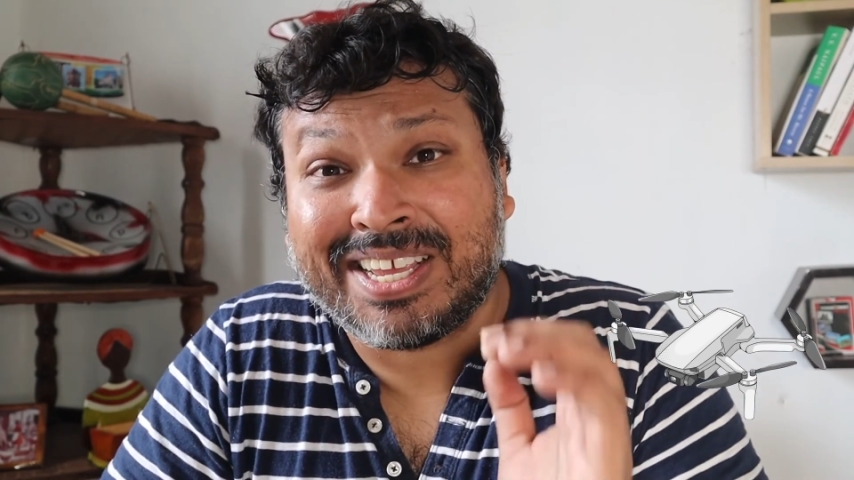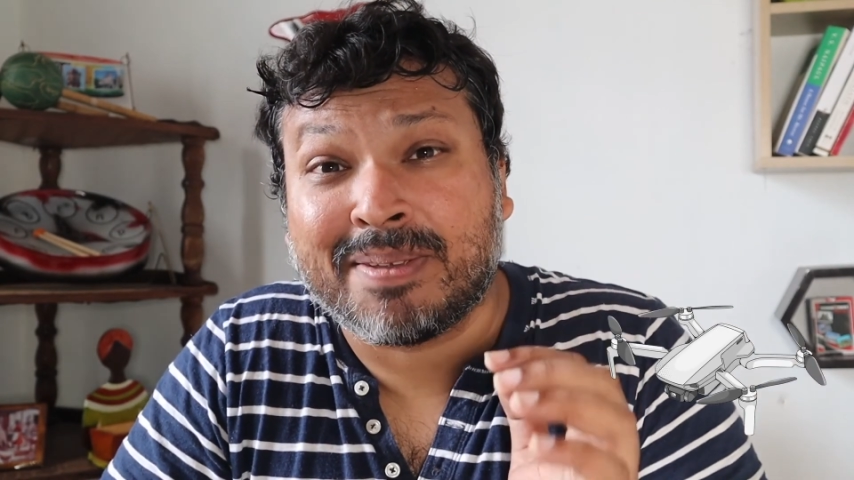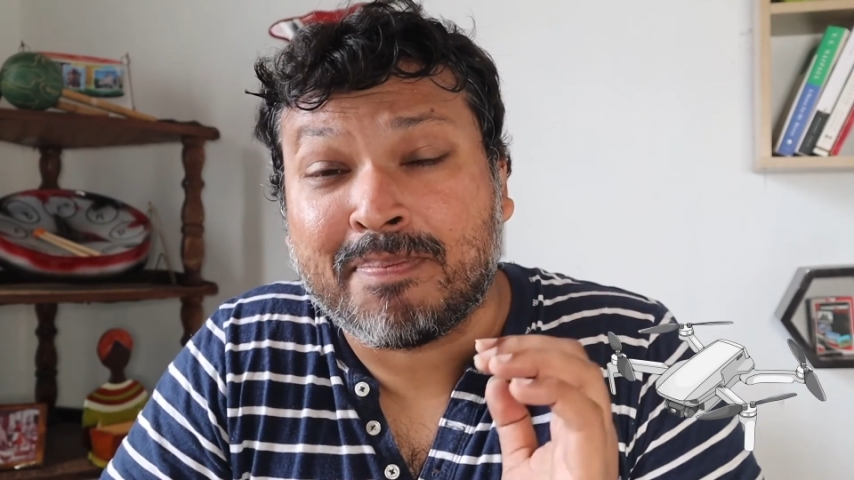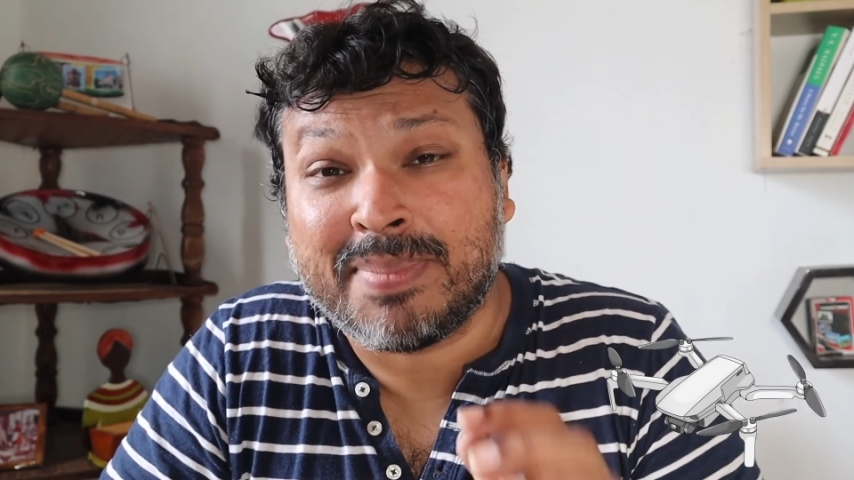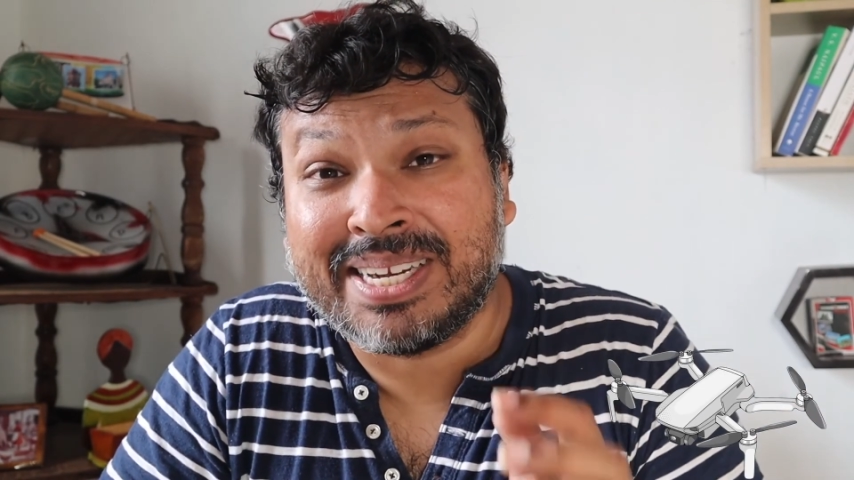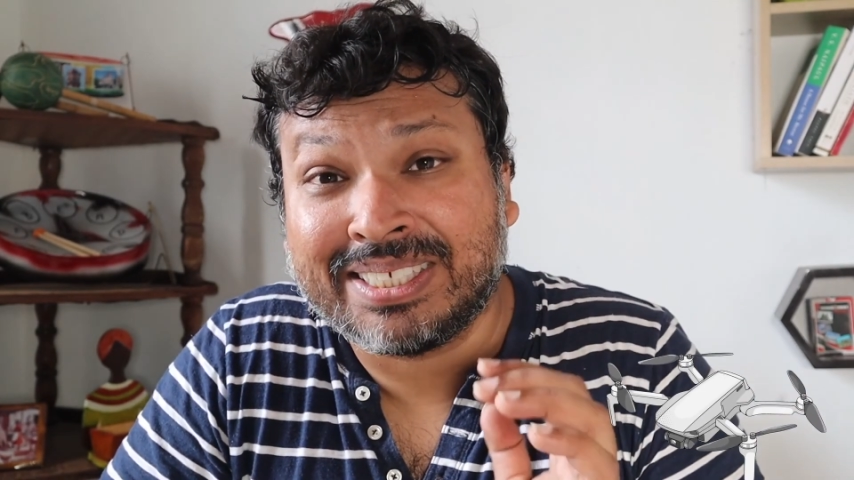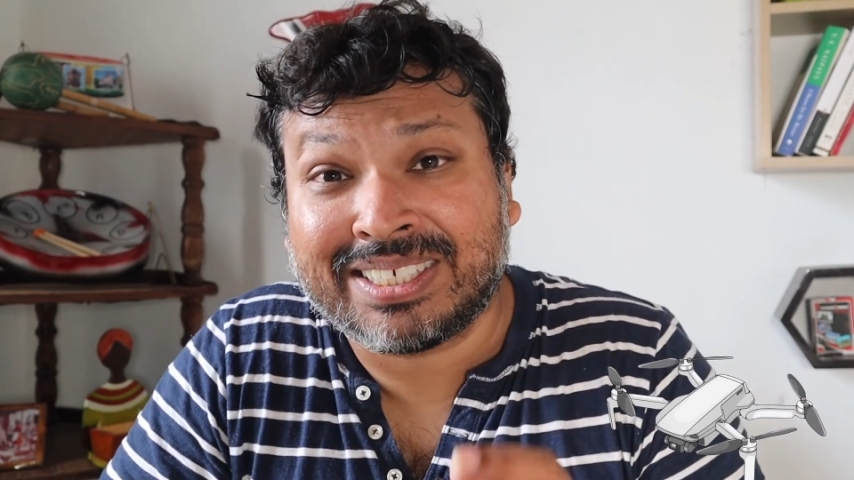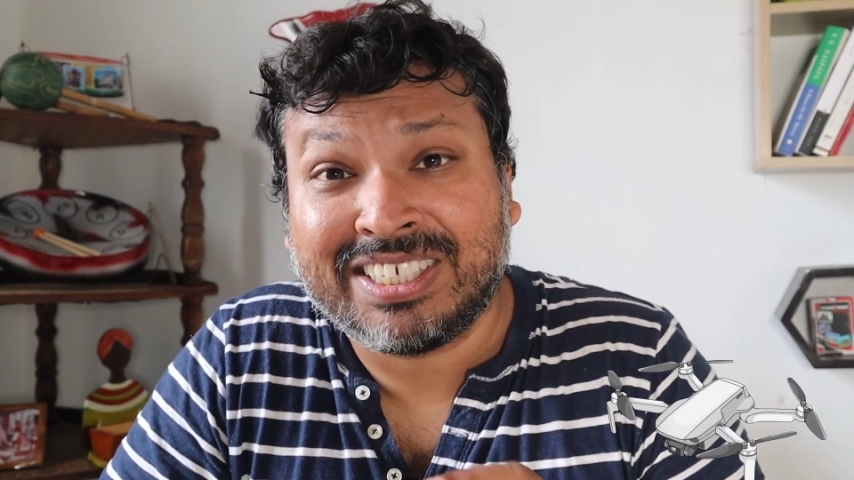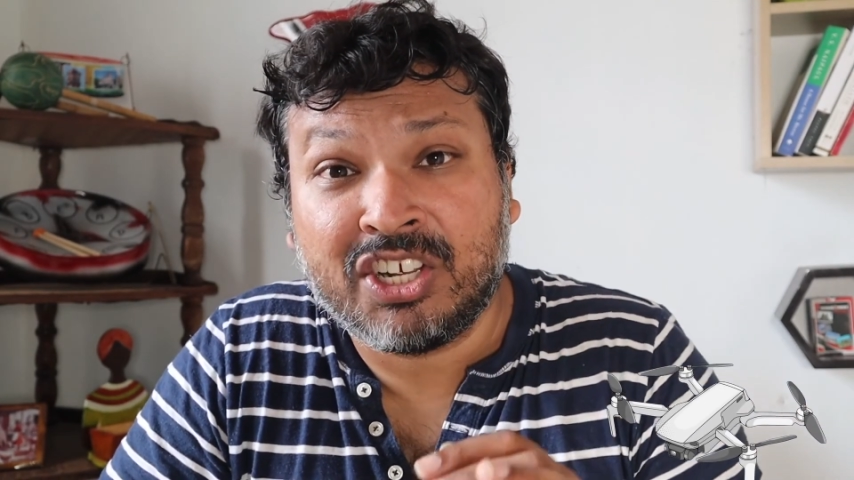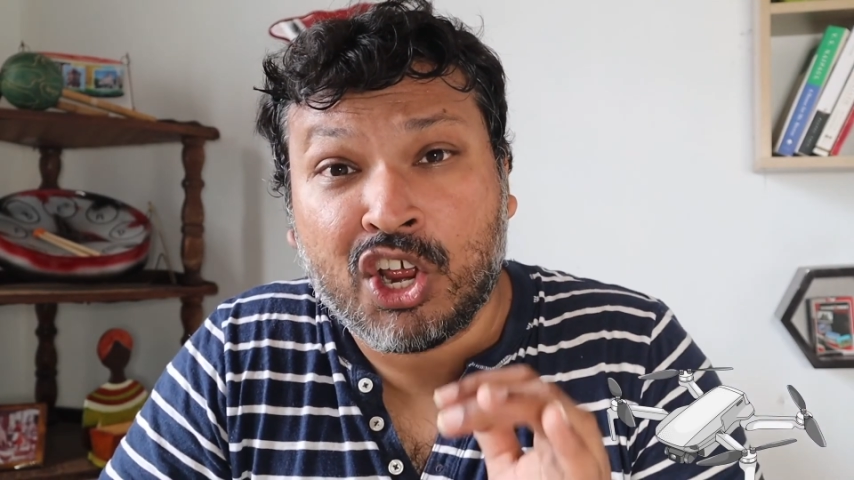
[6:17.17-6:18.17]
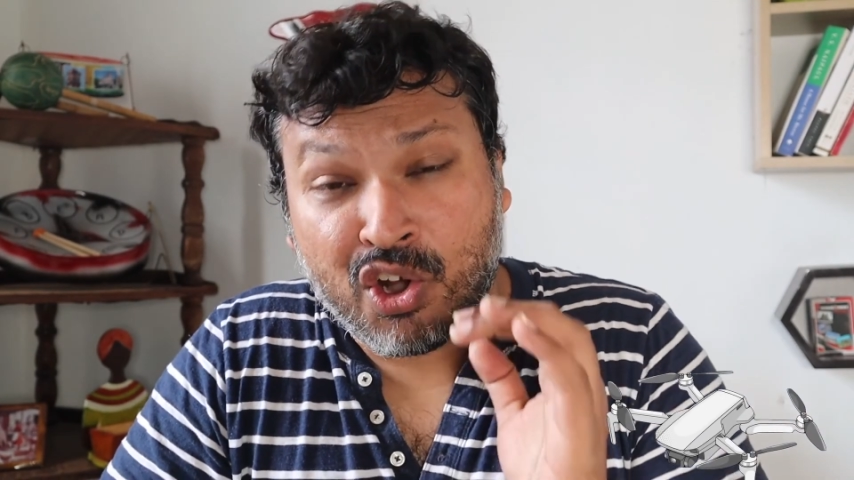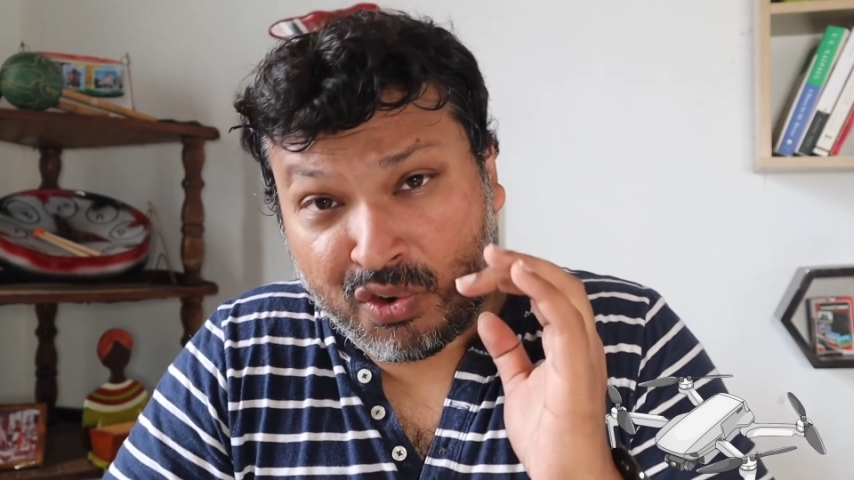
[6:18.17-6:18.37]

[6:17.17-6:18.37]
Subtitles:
immediately